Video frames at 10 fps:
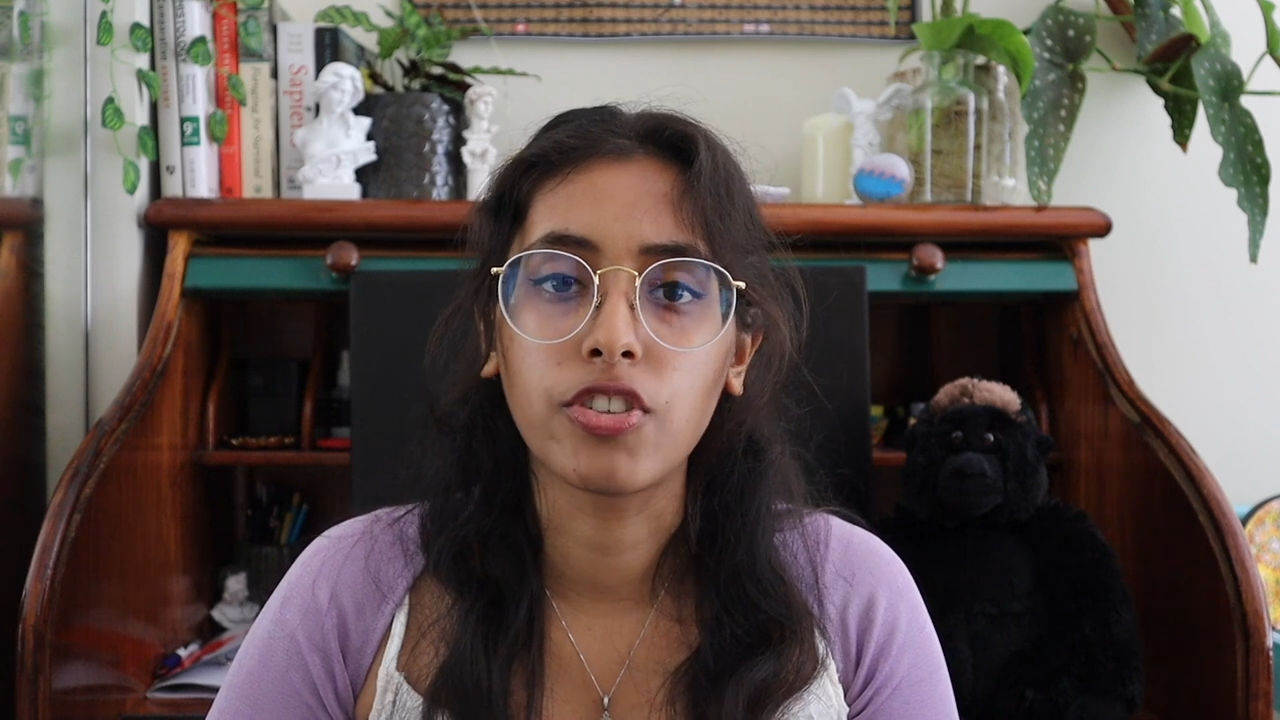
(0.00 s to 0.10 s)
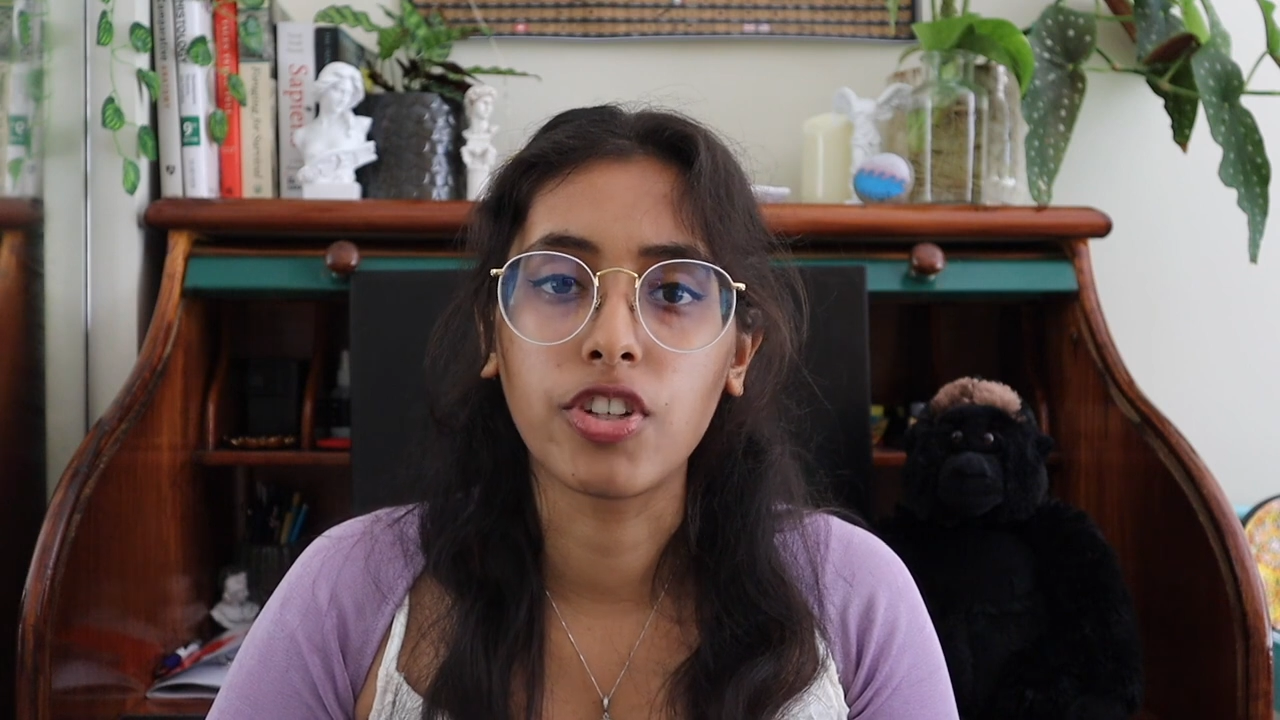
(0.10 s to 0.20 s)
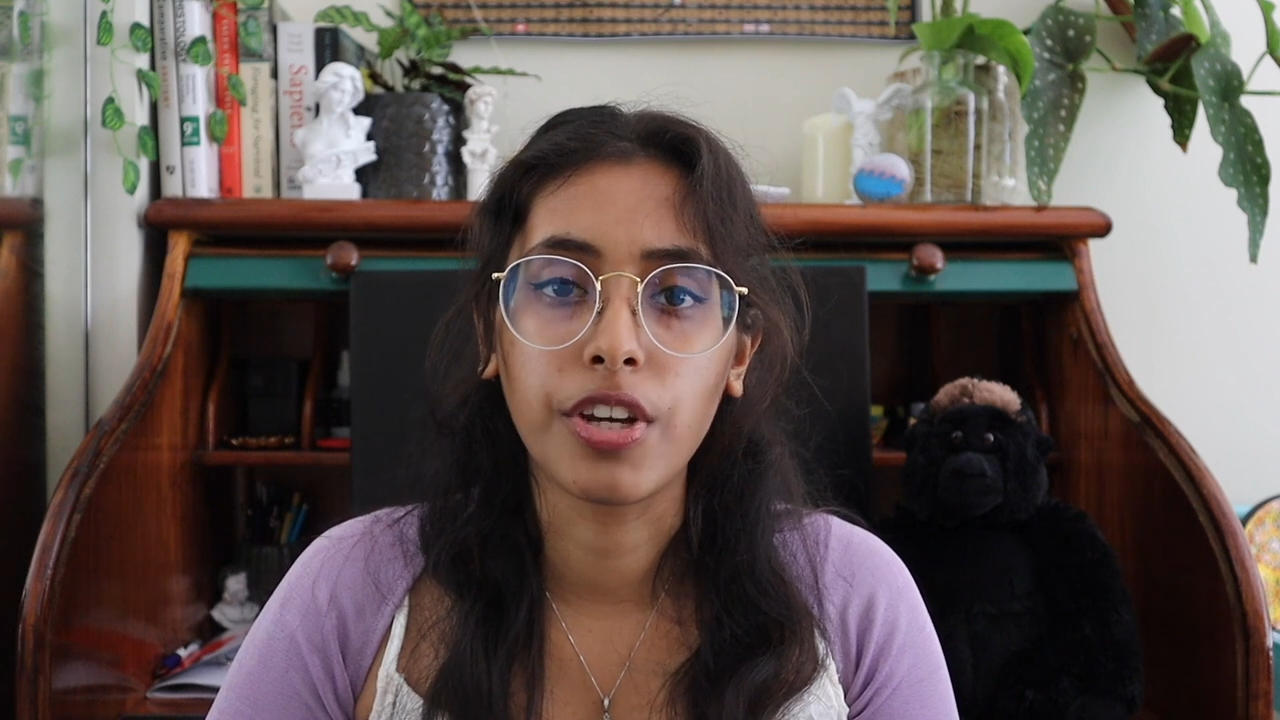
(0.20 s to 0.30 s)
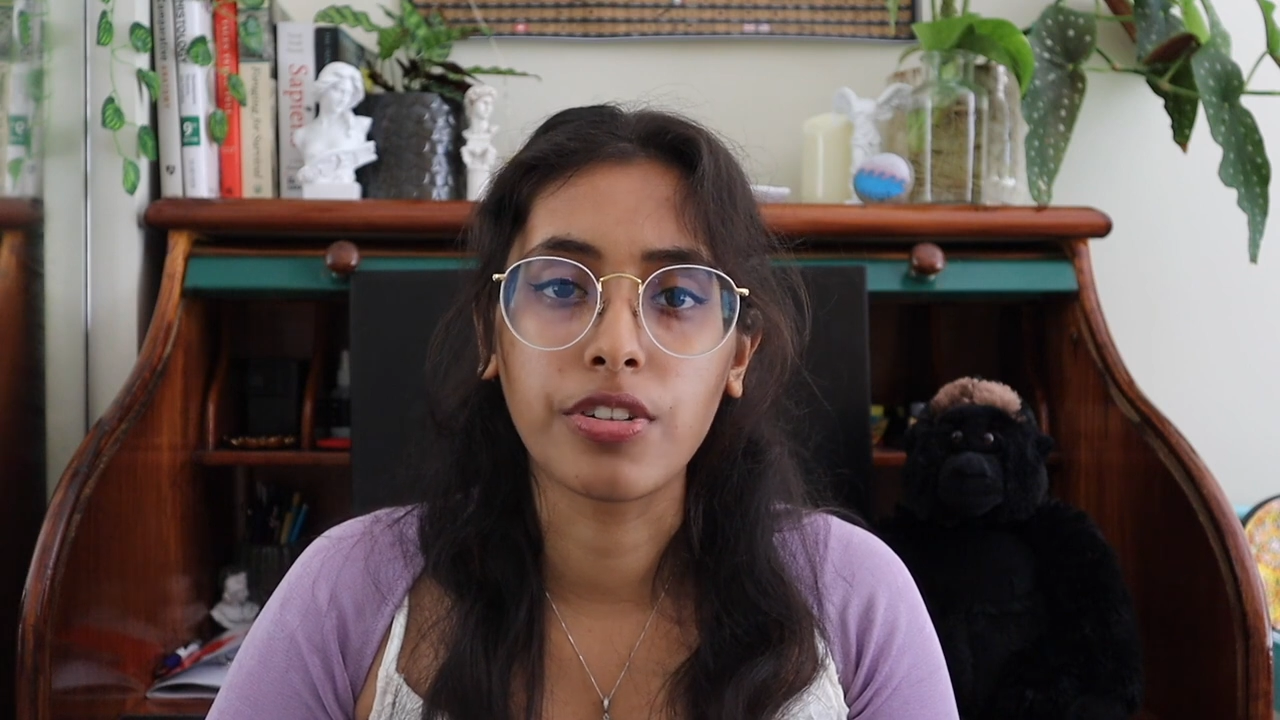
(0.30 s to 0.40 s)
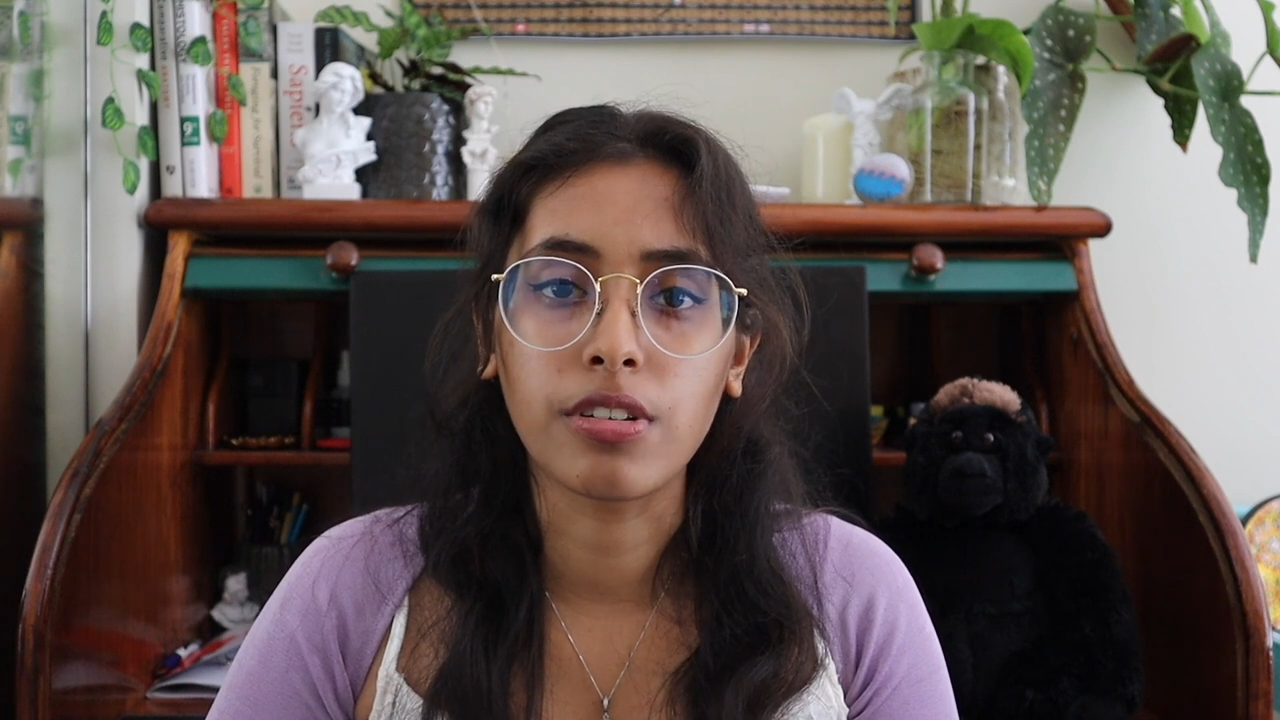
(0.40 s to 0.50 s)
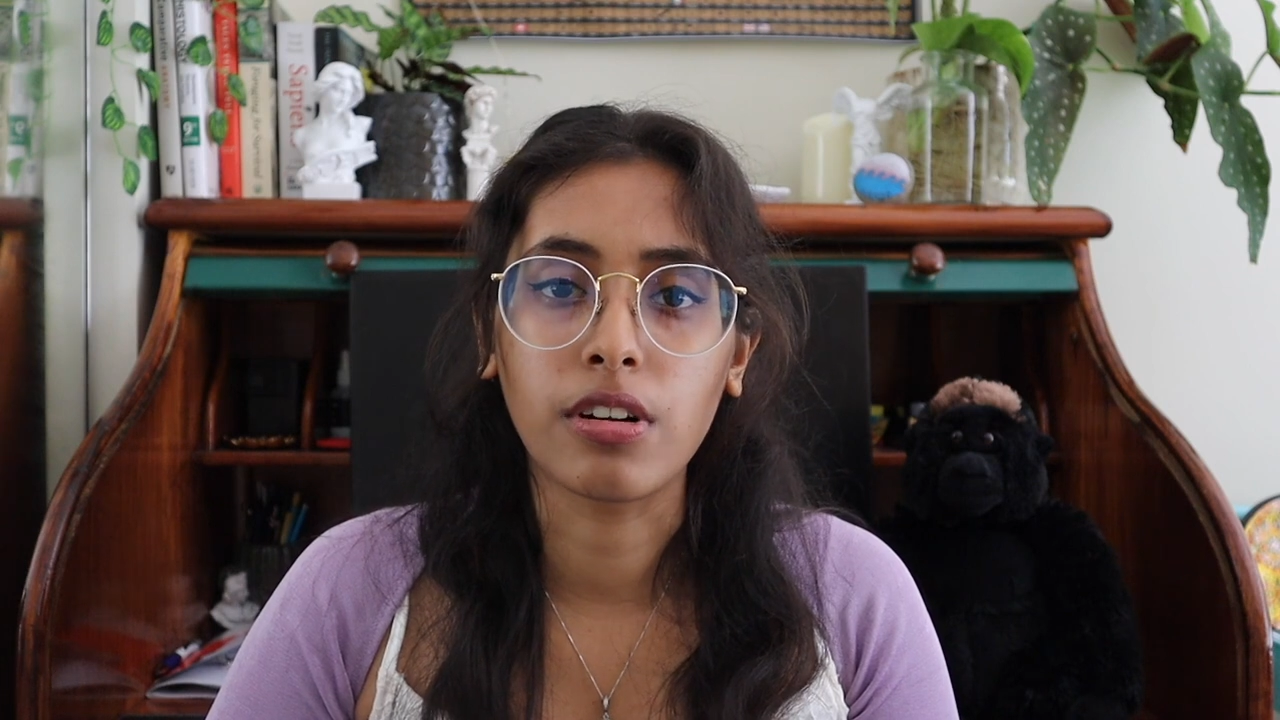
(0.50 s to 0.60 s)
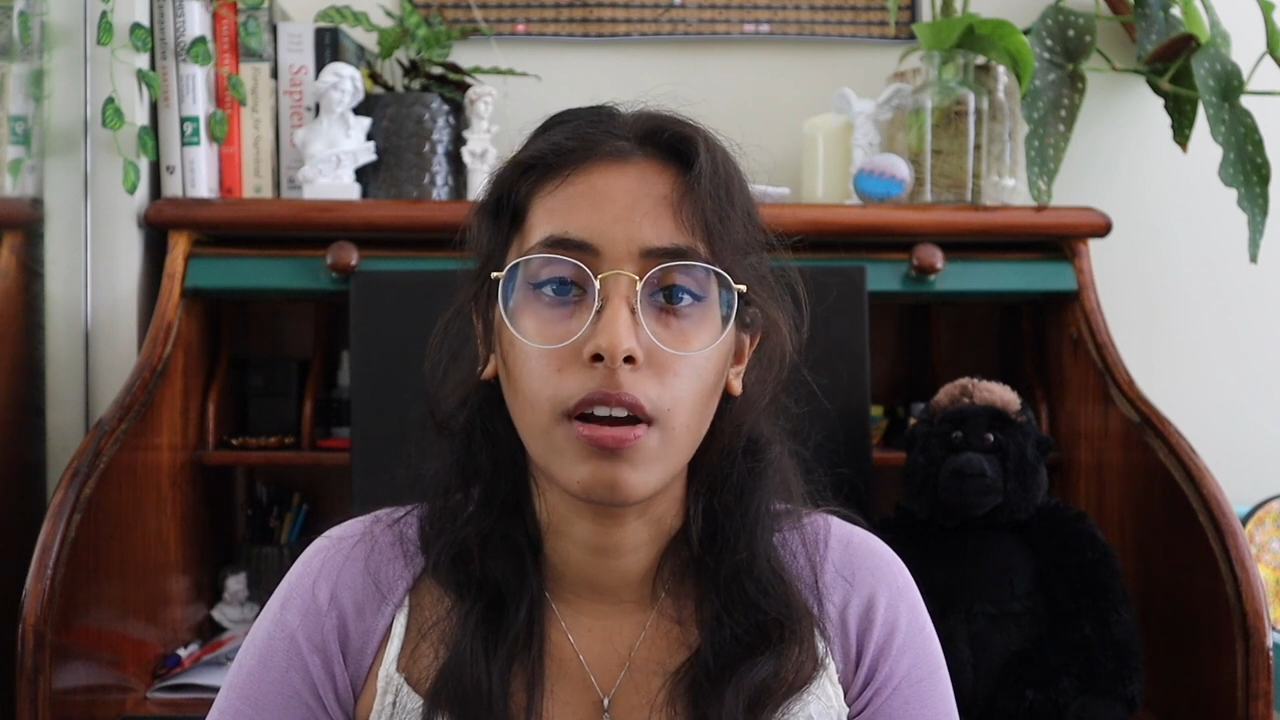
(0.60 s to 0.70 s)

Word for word: change in our